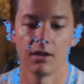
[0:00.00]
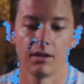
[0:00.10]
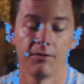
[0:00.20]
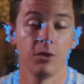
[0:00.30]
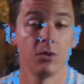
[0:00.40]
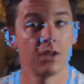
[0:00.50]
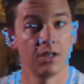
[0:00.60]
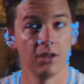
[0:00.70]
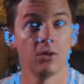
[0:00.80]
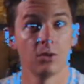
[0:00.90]
if you
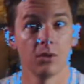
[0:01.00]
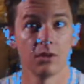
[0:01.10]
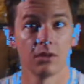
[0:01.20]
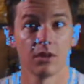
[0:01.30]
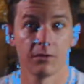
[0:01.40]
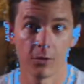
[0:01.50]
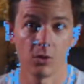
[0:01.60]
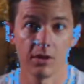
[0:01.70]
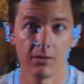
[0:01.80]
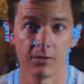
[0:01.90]
cue the
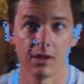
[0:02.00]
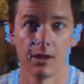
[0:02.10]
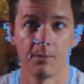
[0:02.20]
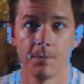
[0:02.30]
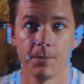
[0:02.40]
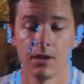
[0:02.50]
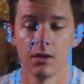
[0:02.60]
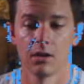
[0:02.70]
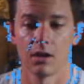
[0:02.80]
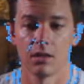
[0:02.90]
Foley for them,
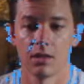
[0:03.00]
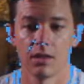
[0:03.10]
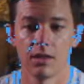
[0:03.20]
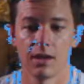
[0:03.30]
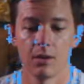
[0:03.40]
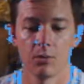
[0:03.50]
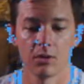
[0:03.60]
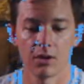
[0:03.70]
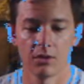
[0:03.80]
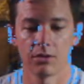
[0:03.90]
they will
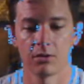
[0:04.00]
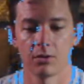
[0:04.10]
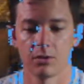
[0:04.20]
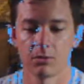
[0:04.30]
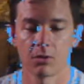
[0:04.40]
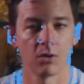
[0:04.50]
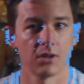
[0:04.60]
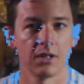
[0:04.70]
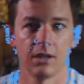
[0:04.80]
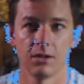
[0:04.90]
go through and record
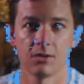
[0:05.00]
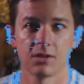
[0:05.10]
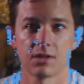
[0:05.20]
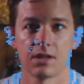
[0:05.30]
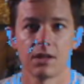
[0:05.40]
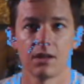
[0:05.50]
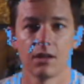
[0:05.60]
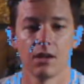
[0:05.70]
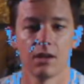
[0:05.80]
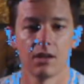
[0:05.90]
the cues that
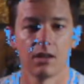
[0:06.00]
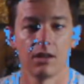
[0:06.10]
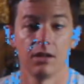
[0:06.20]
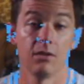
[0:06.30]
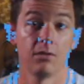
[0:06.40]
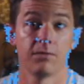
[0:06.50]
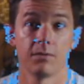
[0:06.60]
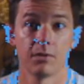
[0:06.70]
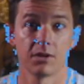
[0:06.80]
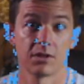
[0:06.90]
you've
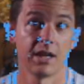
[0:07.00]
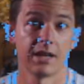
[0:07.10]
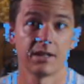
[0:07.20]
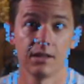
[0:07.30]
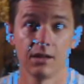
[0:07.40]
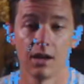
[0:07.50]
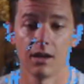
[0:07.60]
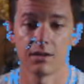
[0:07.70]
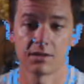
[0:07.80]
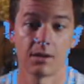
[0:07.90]
selected.
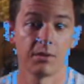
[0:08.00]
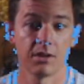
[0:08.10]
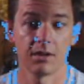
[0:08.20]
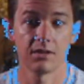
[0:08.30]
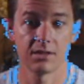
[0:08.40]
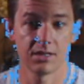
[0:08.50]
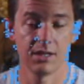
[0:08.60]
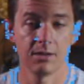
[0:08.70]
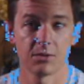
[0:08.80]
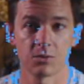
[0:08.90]
Some of the
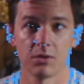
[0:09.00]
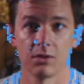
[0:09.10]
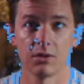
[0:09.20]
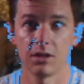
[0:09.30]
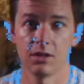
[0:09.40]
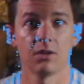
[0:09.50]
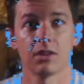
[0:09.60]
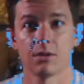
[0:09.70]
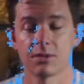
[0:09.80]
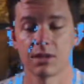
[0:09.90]
teams will cue it
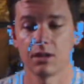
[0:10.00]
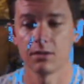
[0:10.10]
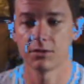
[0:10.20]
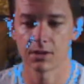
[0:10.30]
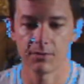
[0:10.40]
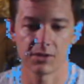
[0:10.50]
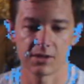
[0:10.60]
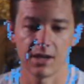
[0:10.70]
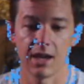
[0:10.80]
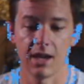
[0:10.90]
themselves. If you
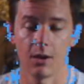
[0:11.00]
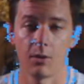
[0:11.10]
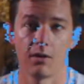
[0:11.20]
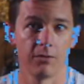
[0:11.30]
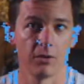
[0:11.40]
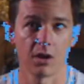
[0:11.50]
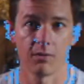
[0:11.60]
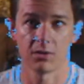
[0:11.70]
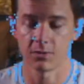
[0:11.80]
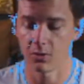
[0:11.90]
say, "Hey, I want full
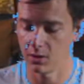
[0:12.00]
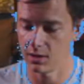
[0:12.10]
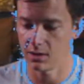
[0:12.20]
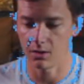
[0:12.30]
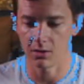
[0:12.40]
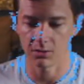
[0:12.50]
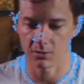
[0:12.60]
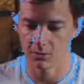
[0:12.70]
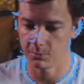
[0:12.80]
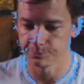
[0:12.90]
coverage Foley," they'll go
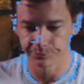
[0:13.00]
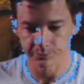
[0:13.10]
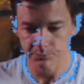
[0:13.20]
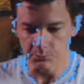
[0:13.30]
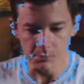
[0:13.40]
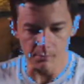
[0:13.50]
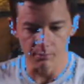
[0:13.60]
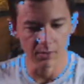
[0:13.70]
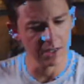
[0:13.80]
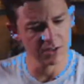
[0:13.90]
through
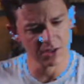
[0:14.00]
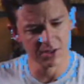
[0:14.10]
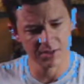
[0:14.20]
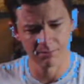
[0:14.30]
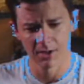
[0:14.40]
and just